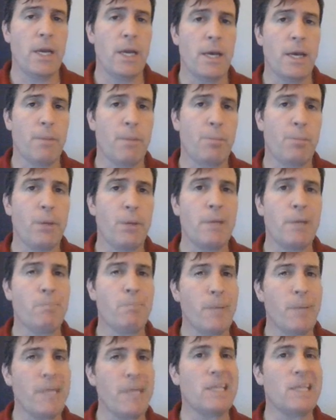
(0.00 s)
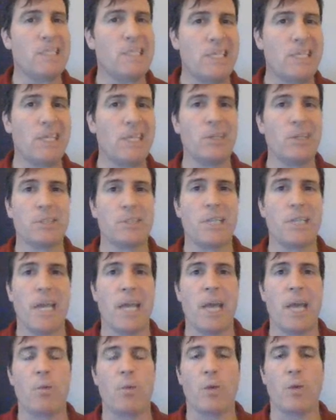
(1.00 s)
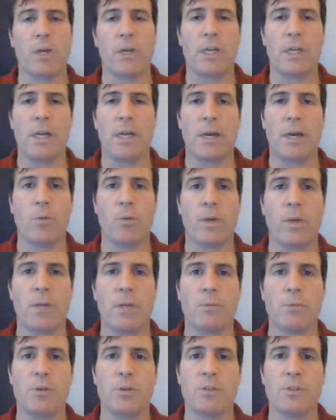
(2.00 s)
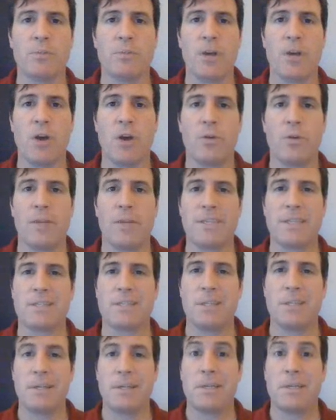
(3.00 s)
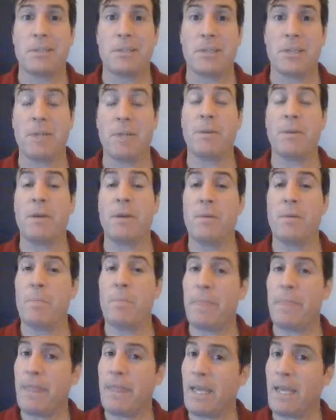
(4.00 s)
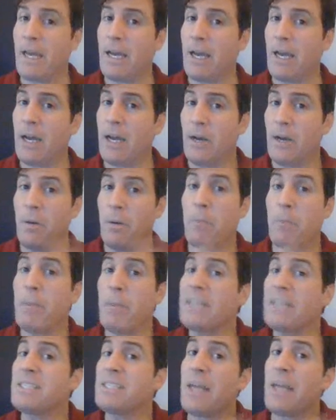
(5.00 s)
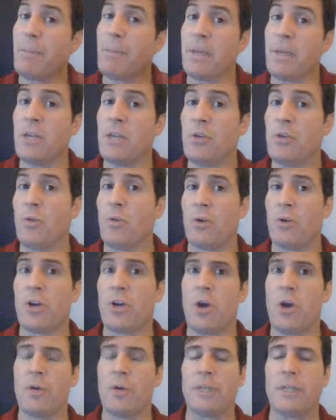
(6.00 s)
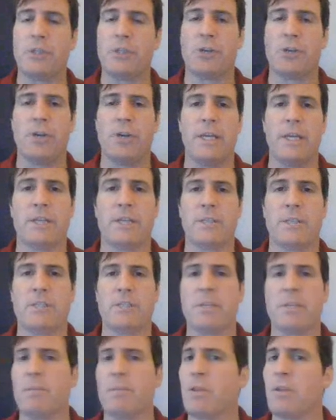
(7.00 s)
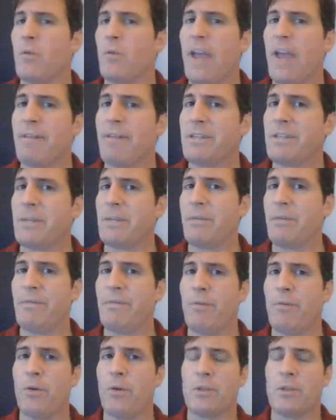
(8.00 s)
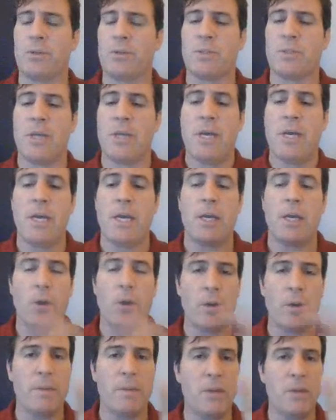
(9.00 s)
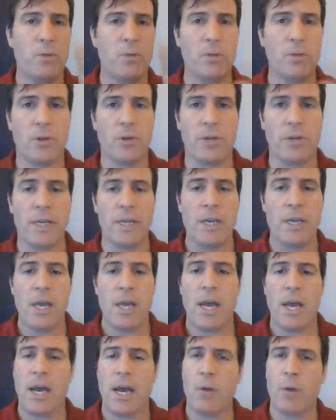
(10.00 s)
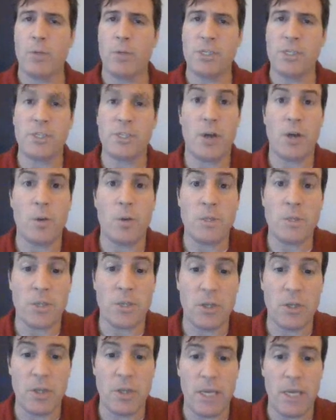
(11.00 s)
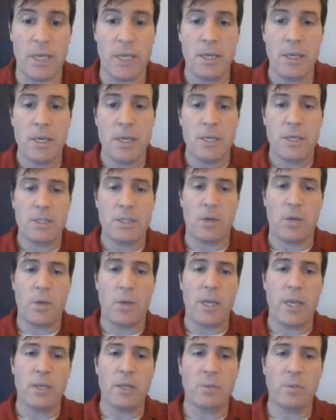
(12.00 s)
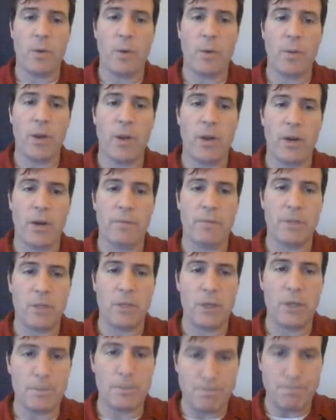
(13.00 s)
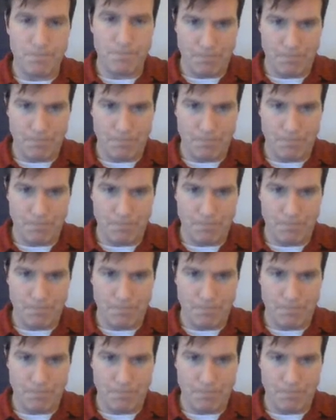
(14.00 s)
uh, pretty big deal today. We're gonna uh, we're gonna do some code that's it's gonna be a, a big step in your coding journey because it's something that we haven't done before. So it's going to be new learning, uh, which is always a good thing. So here's where we are. If you look